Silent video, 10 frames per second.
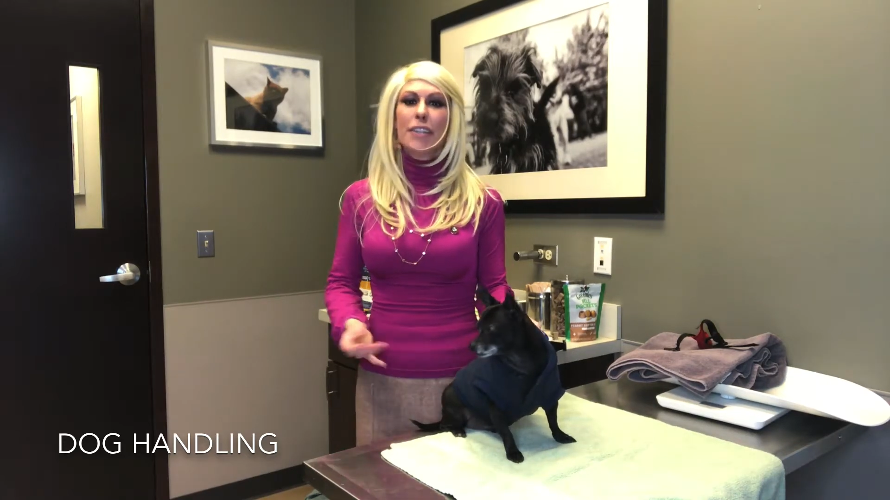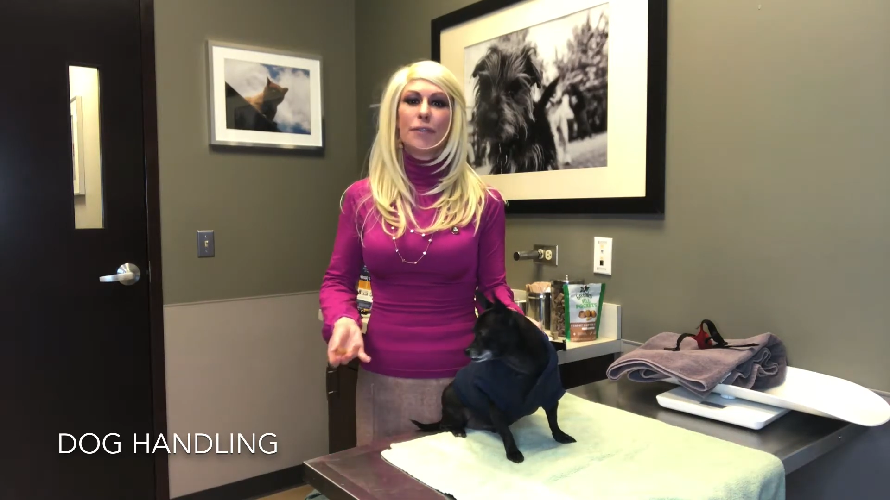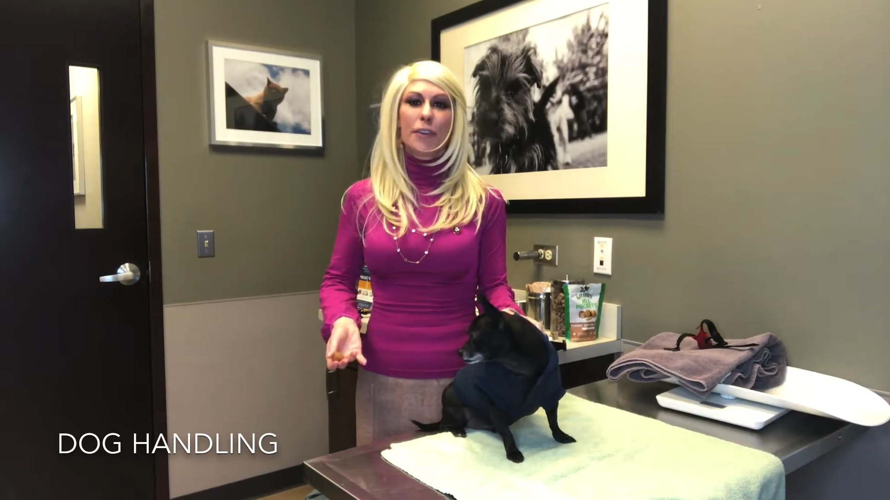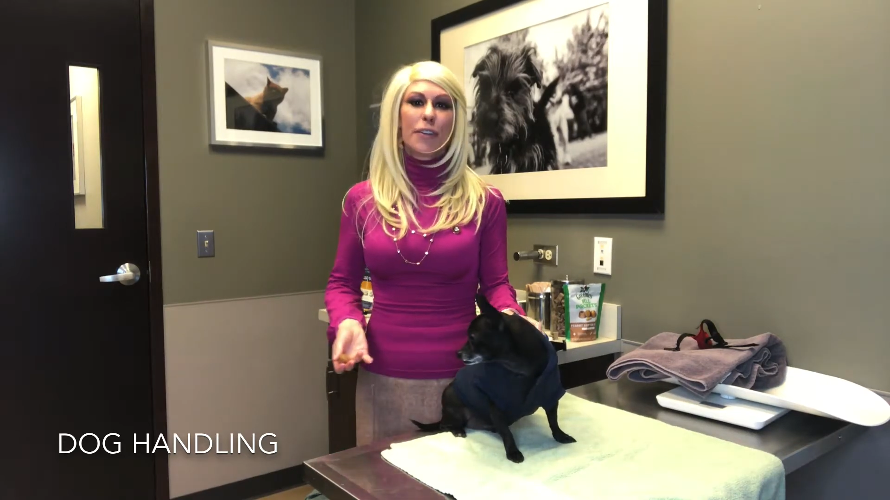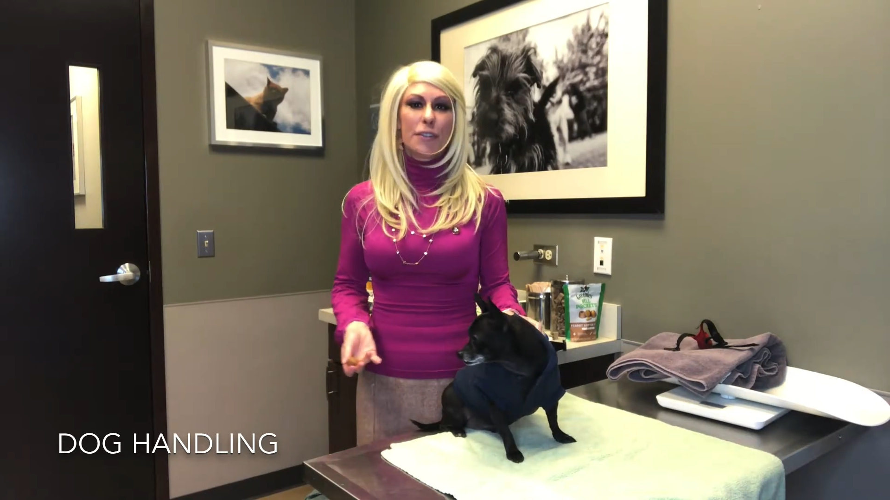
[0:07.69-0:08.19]

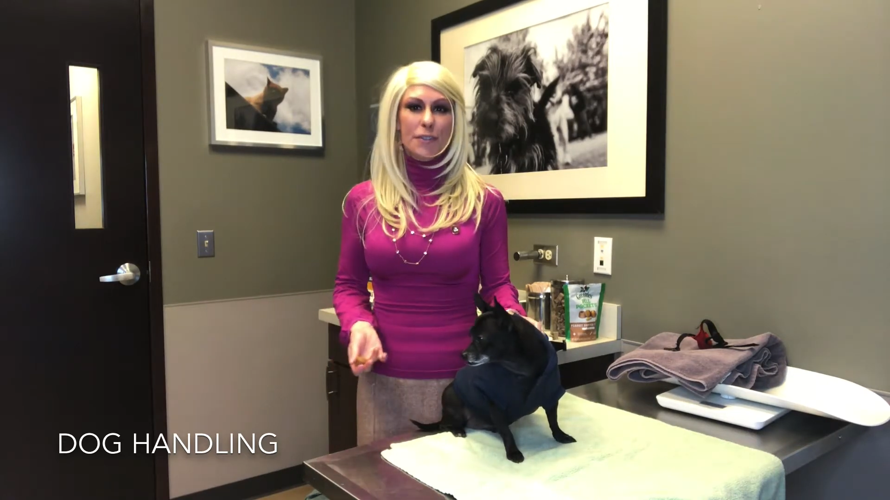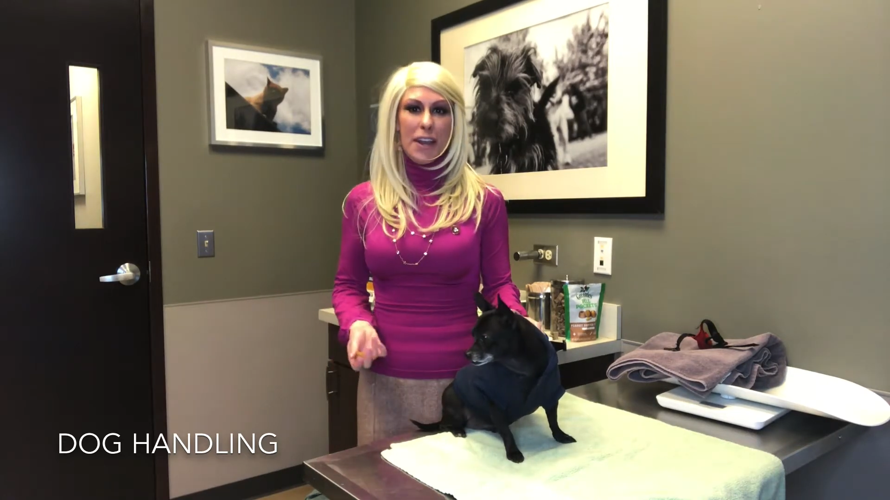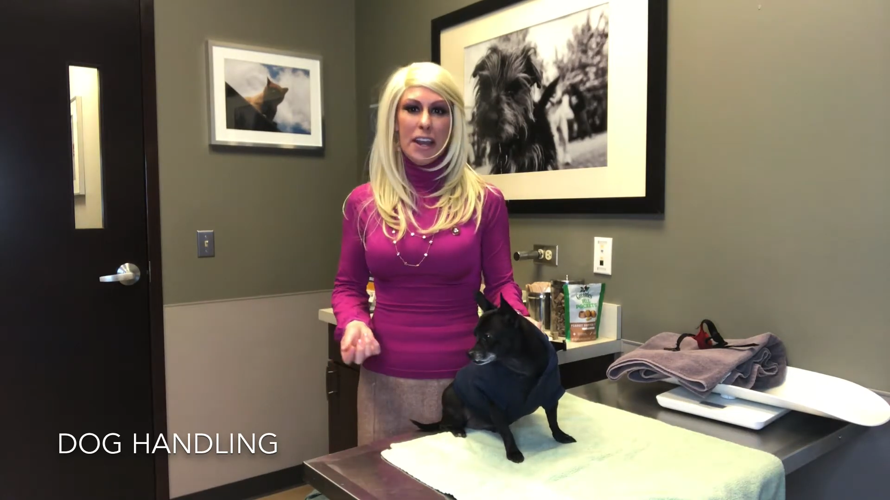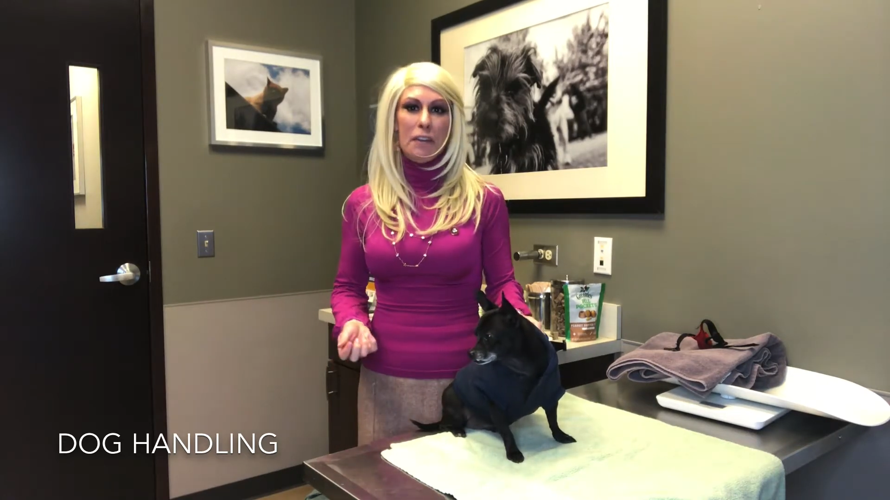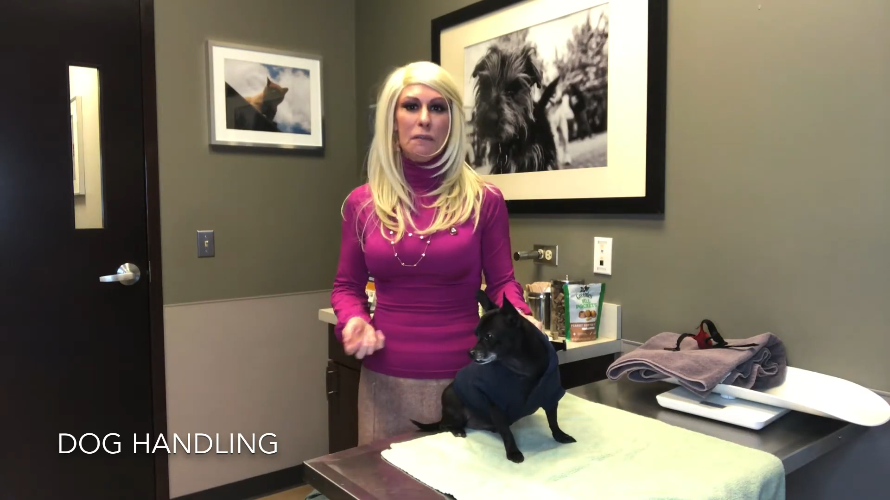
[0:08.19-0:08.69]
for
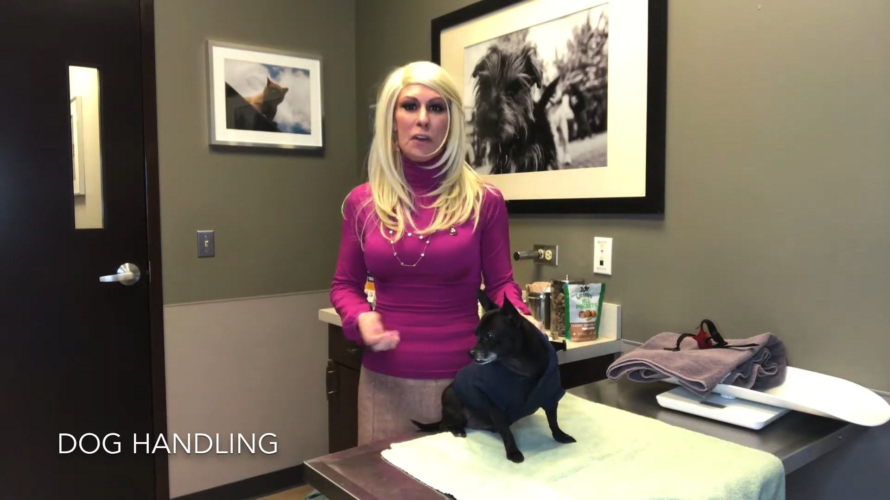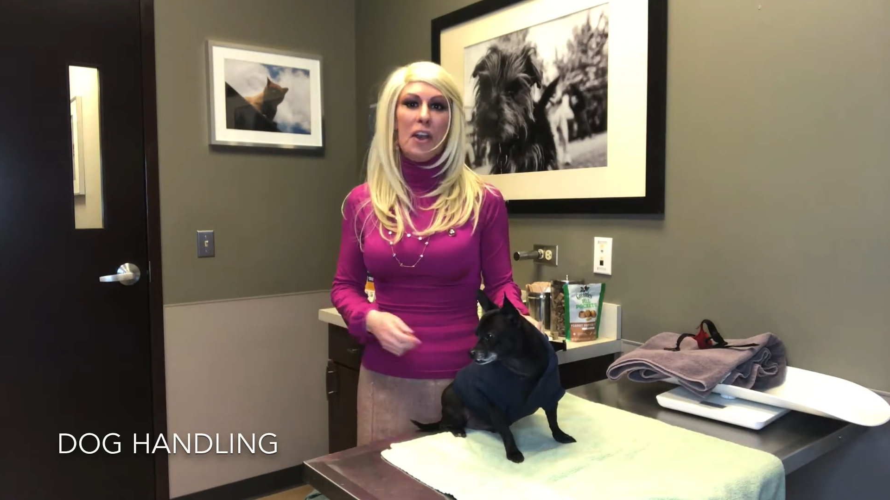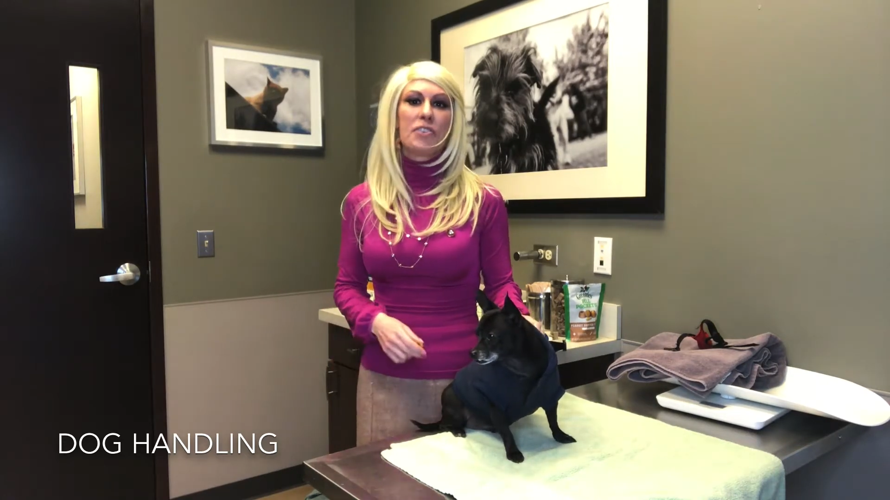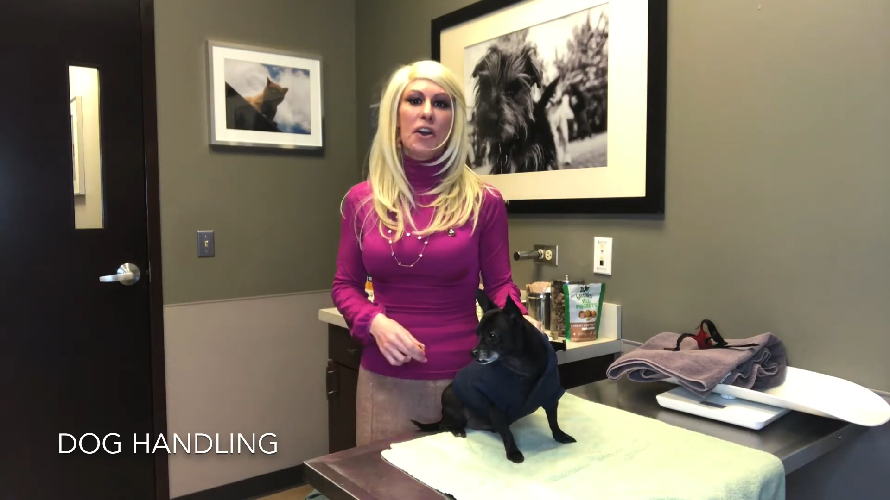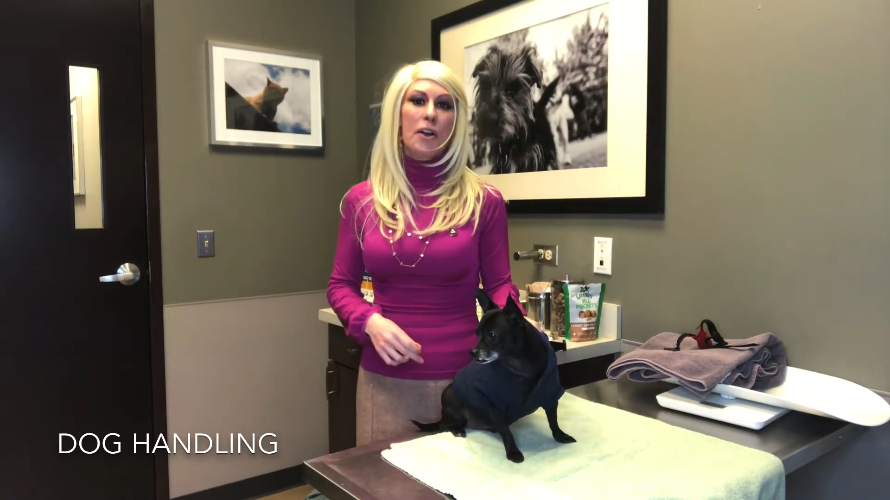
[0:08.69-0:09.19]
restraint for our
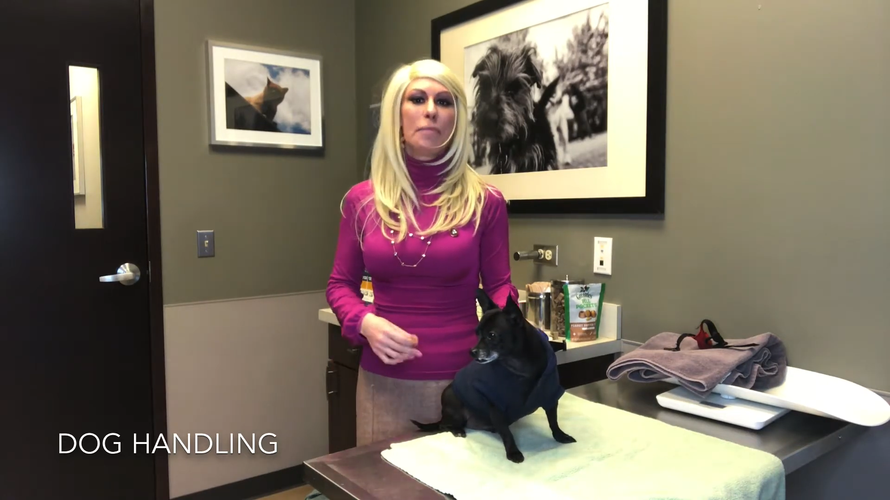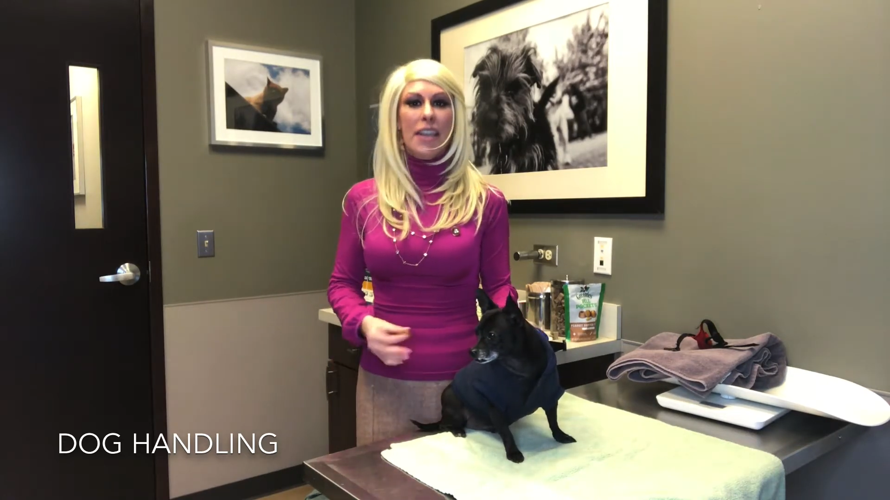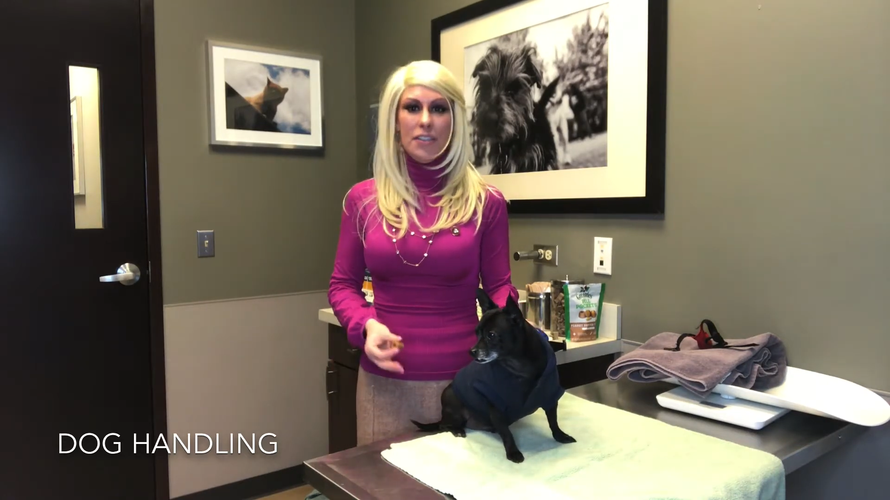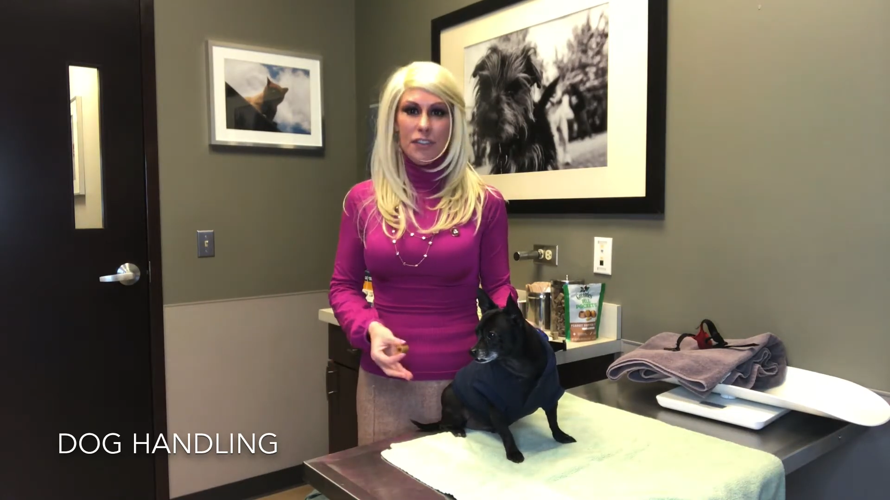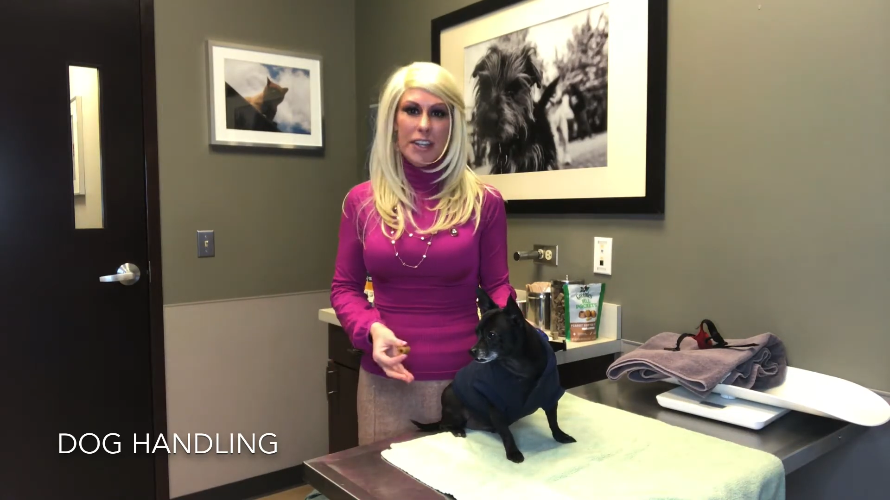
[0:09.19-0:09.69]
dog
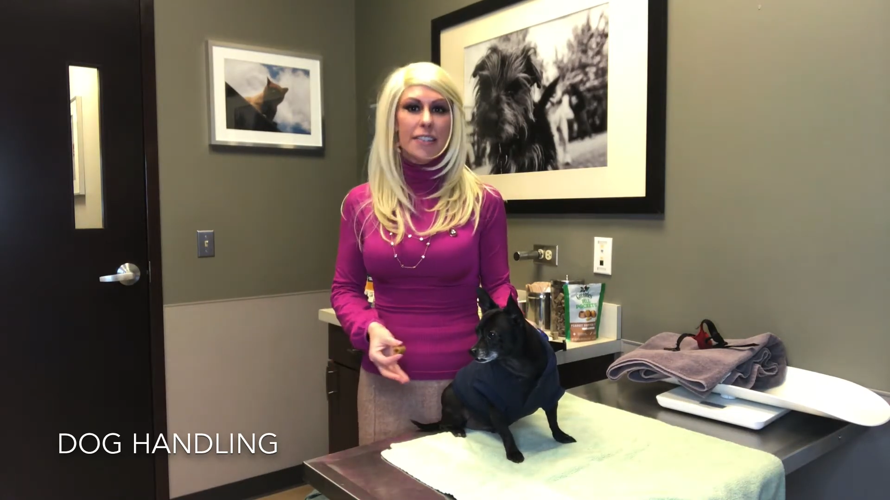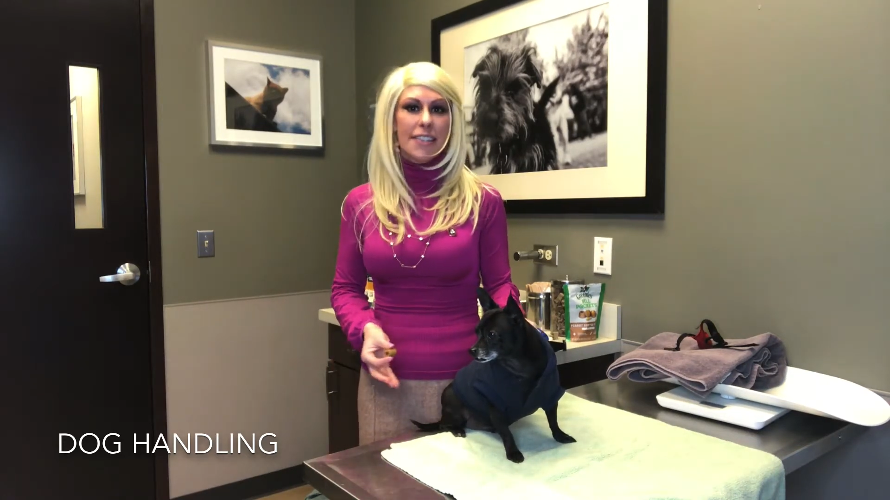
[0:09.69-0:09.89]
patients